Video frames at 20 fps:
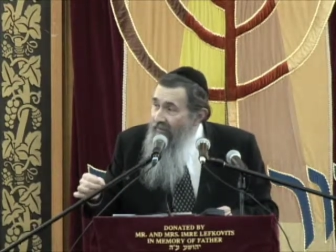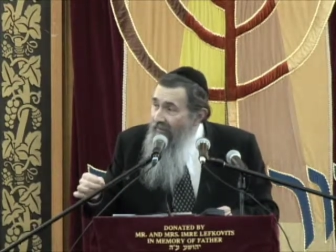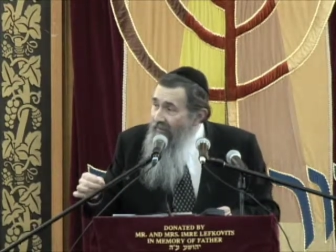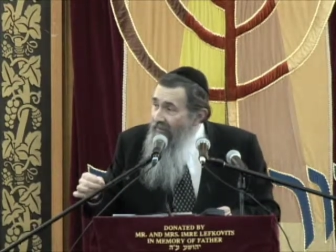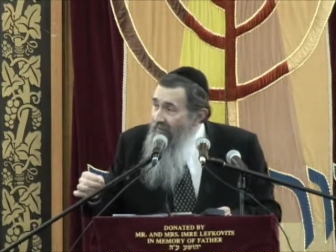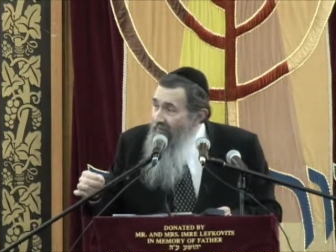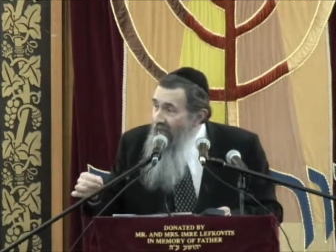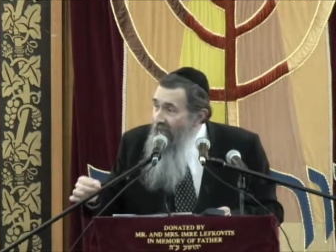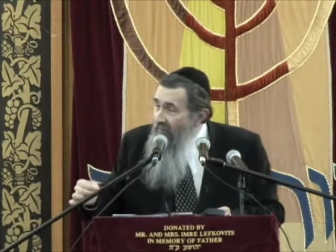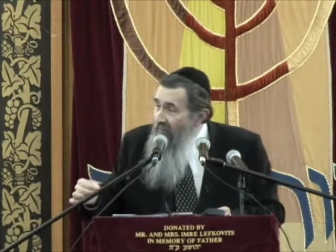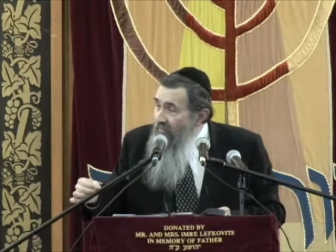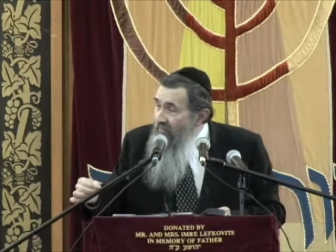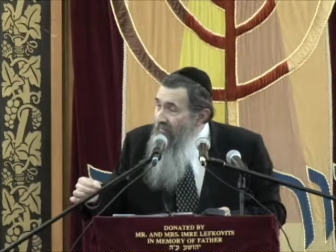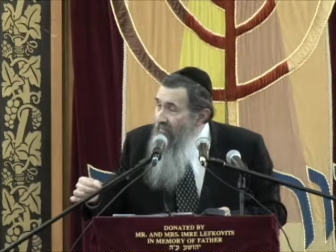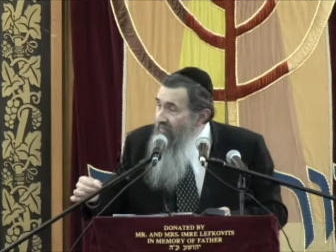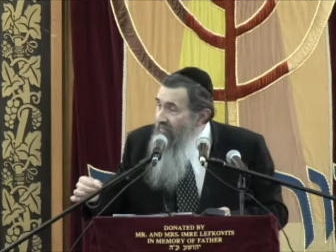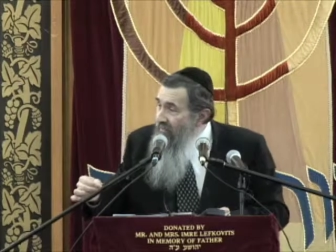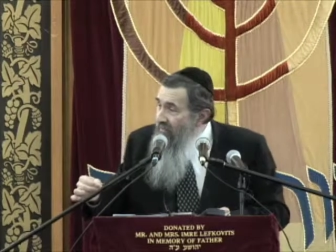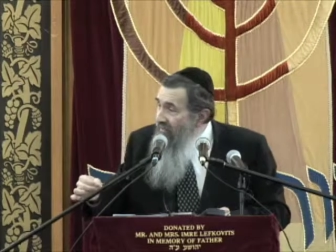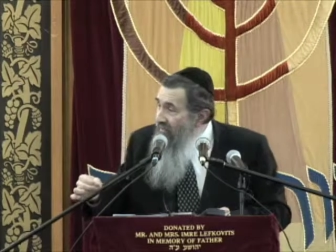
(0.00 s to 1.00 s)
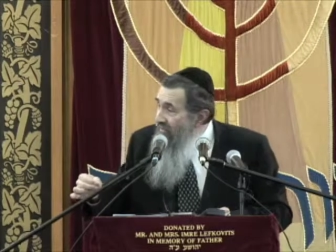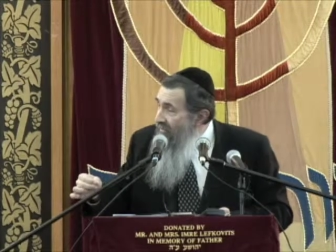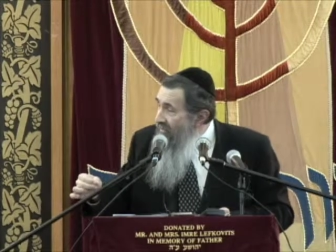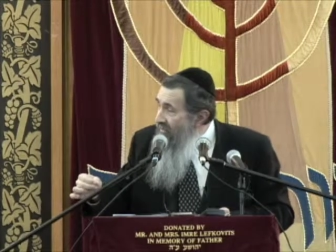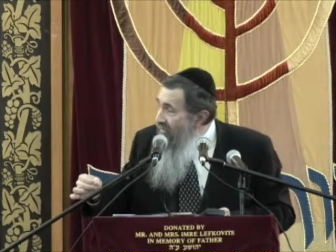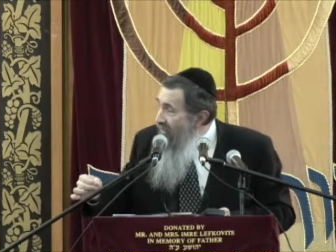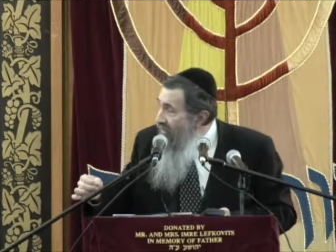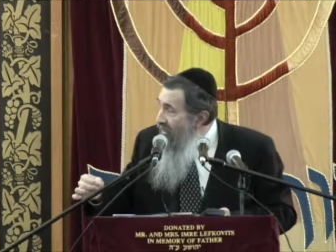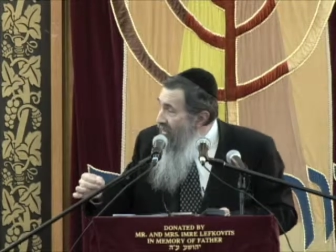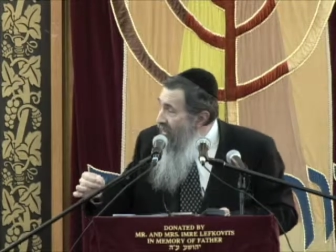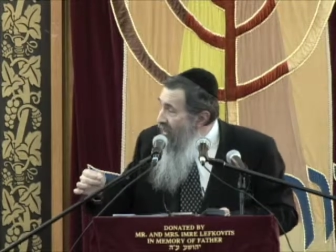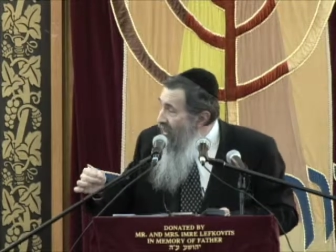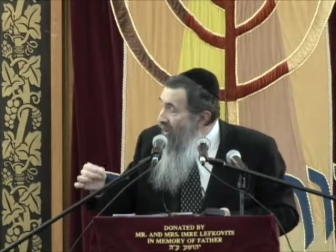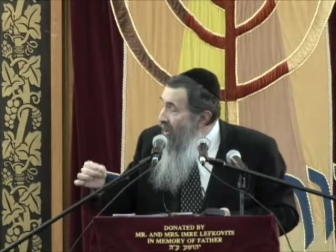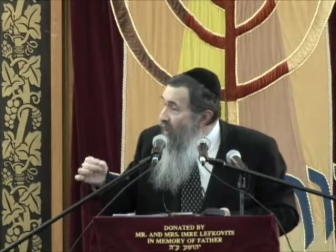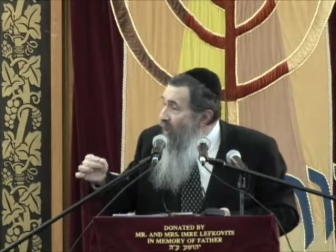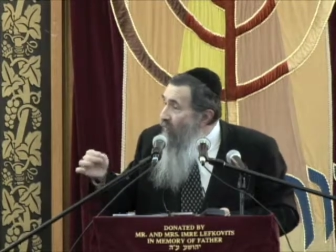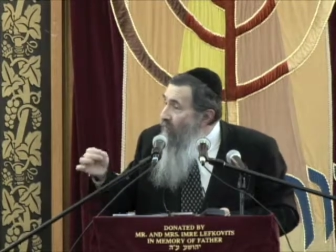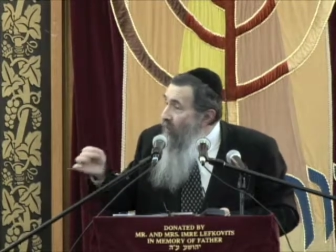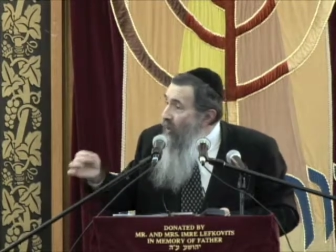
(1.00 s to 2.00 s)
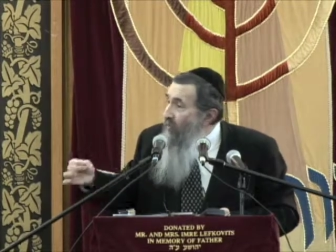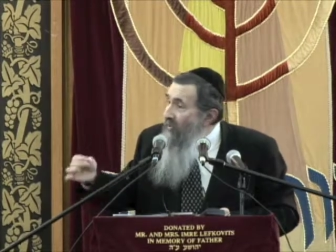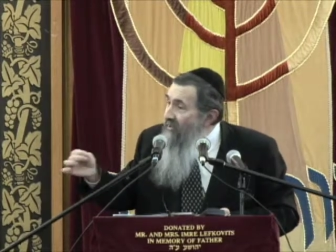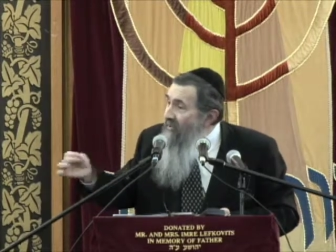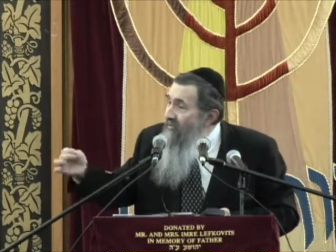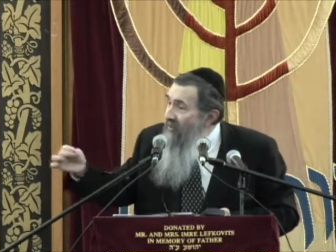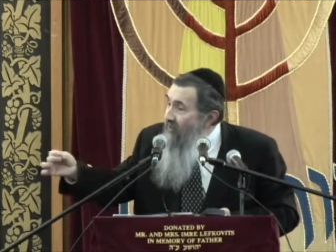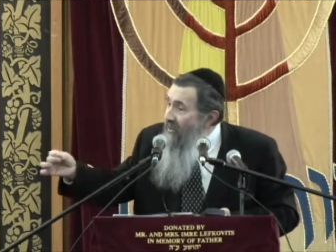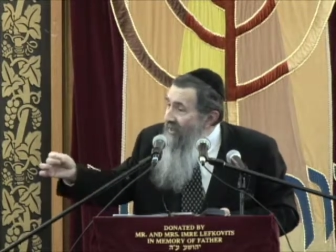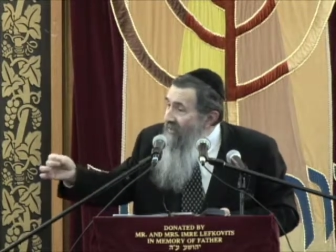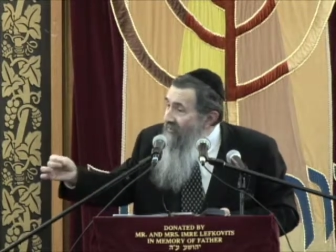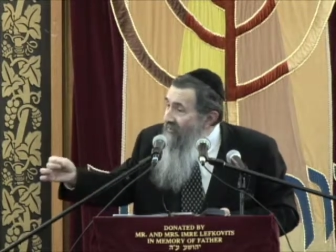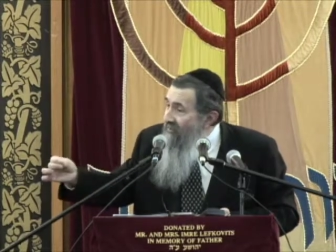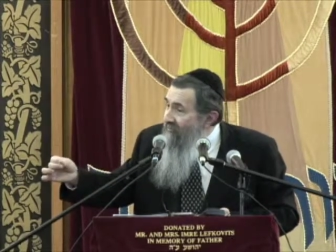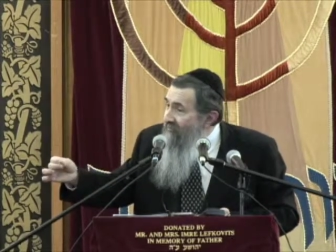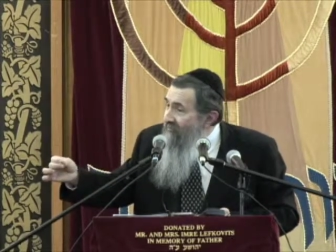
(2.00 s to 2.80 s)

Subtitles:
is mamish a moment away.